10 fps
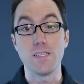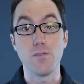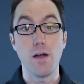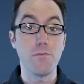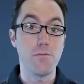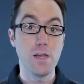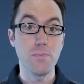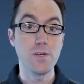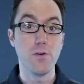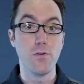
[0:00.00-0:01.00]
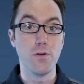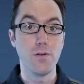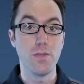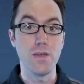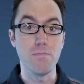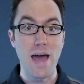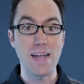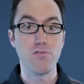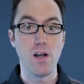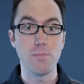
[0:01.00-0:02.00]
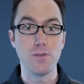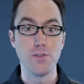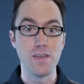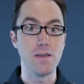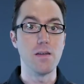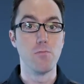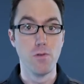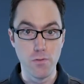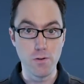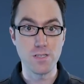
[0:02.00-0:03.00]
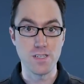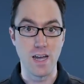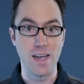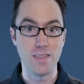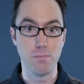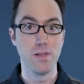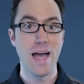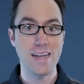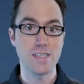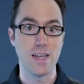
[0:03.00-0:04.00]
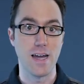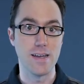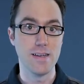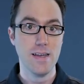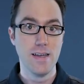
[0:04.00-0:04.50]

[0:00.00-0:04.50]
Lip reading: so I flipped over the backdrop to the reverse side, the black side,